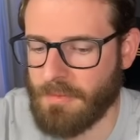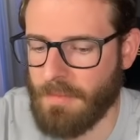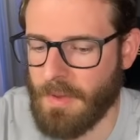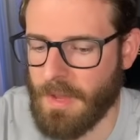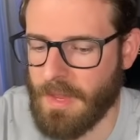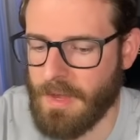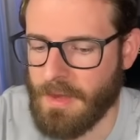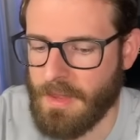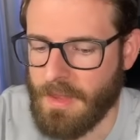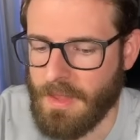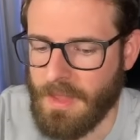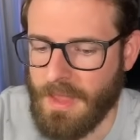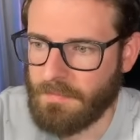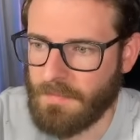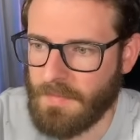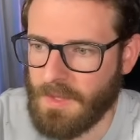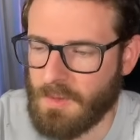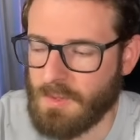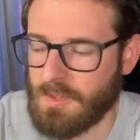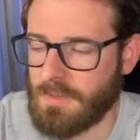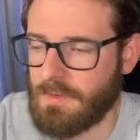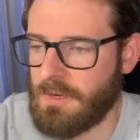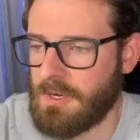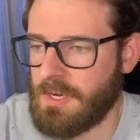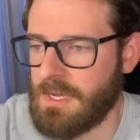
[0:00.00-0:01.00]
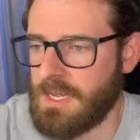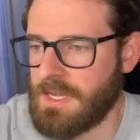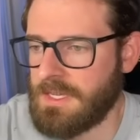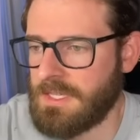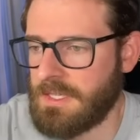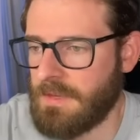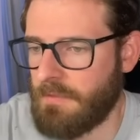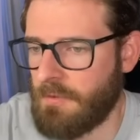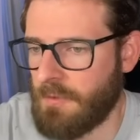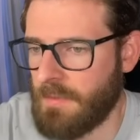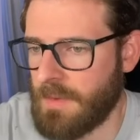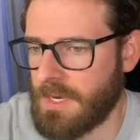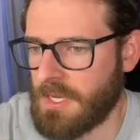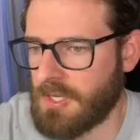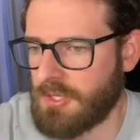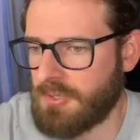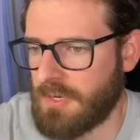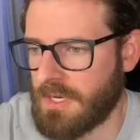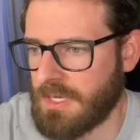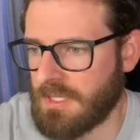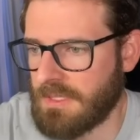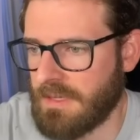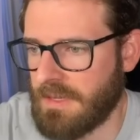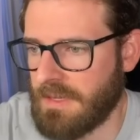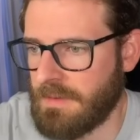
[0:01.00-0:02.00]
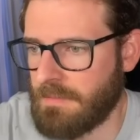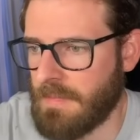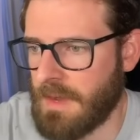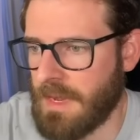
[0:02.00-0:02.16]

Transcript: But it was very easy for me to translate